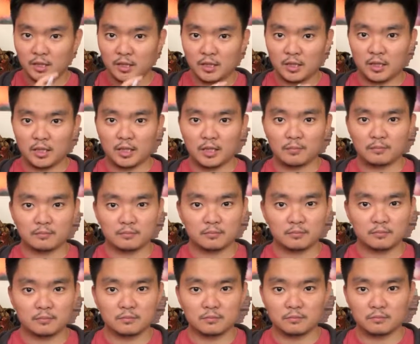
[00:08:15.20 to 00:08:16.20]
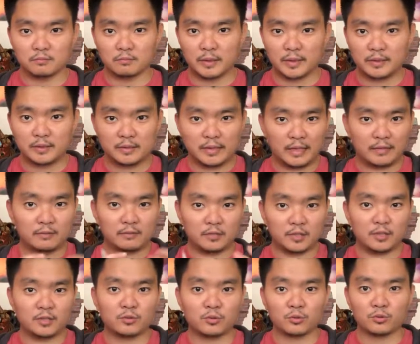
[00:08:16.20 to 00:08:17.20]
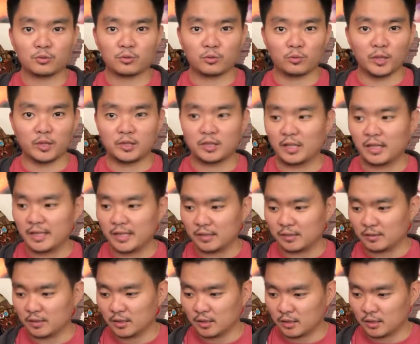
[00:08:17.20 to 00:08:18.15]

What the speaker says: But that is also quite clean.